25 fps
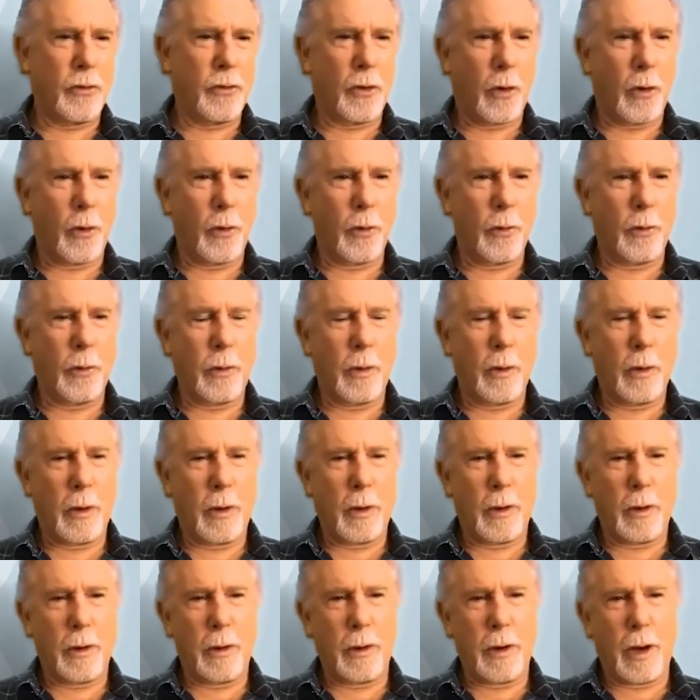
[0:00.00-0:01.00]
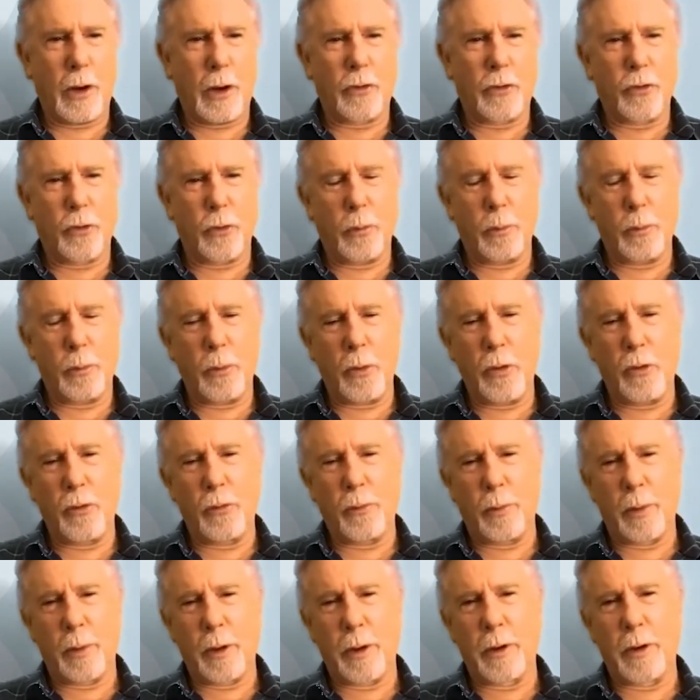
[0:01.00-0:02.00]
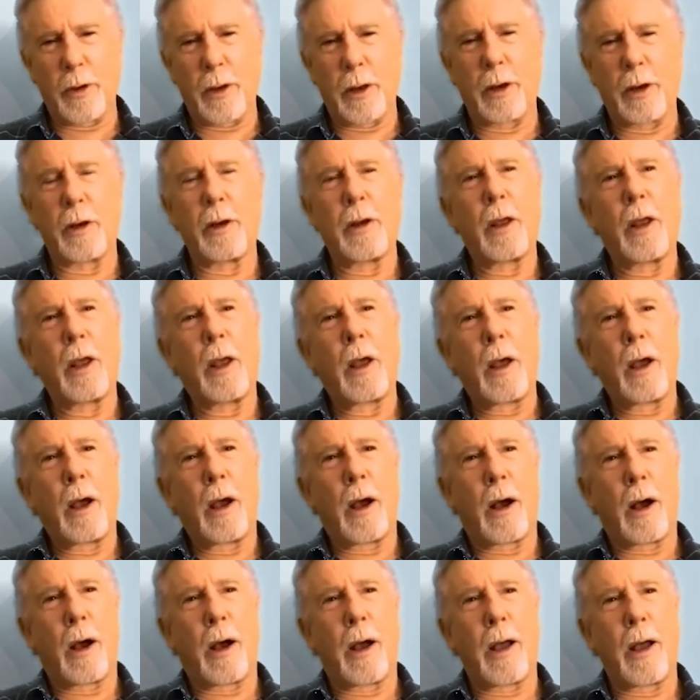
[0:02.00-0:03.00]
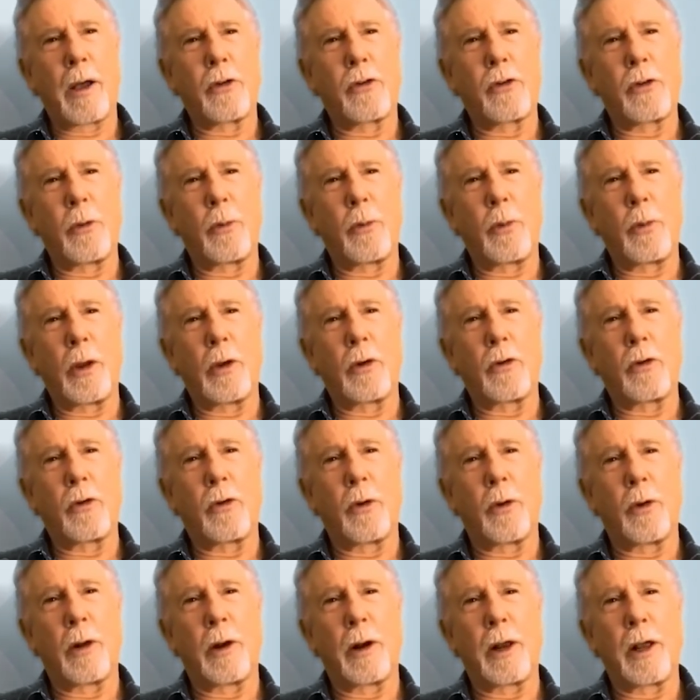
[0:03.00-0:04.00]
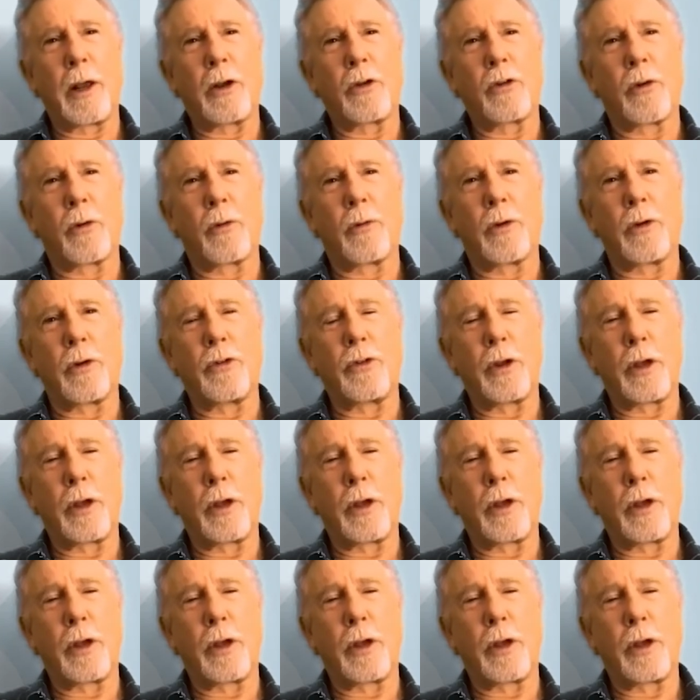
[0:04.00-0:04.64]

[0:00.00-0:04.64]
whole natural movement. And I actually went to a lecture of his.